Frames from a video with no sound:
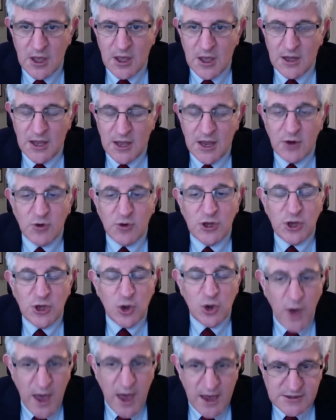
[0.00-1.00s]
Here in the
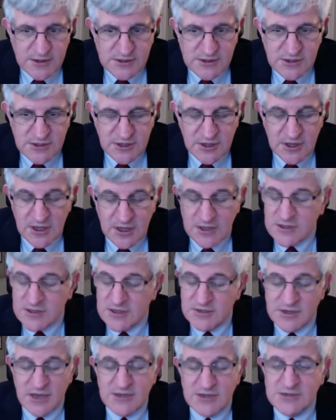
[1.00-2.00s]
US,
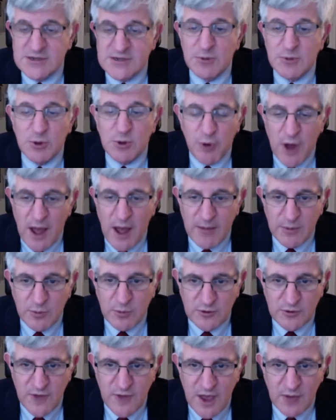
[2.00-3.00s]
a similar problem
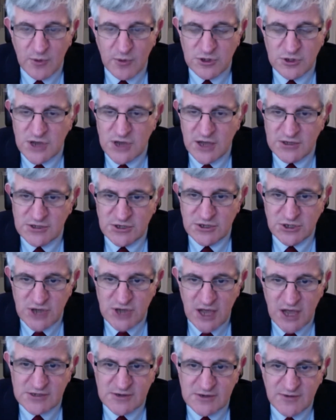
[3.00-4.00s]
was found with the Johnson &
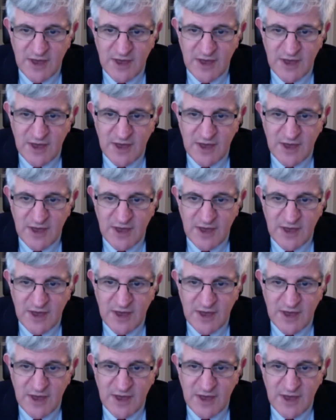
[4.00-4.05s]
Johnson